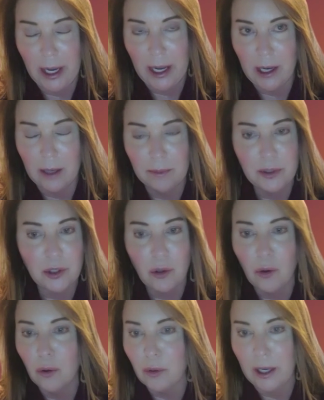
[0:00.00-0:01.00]
and I'm
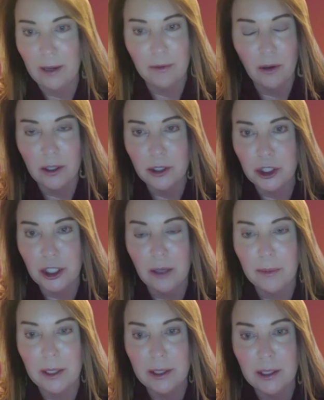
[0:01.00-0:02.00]
so grateful. Our
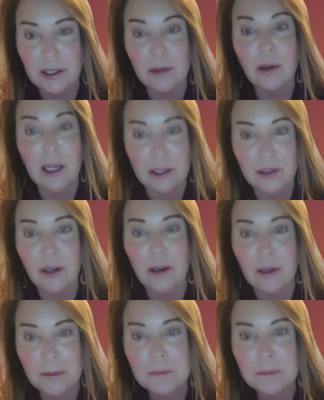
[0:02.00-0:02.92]
chairman is a rock star.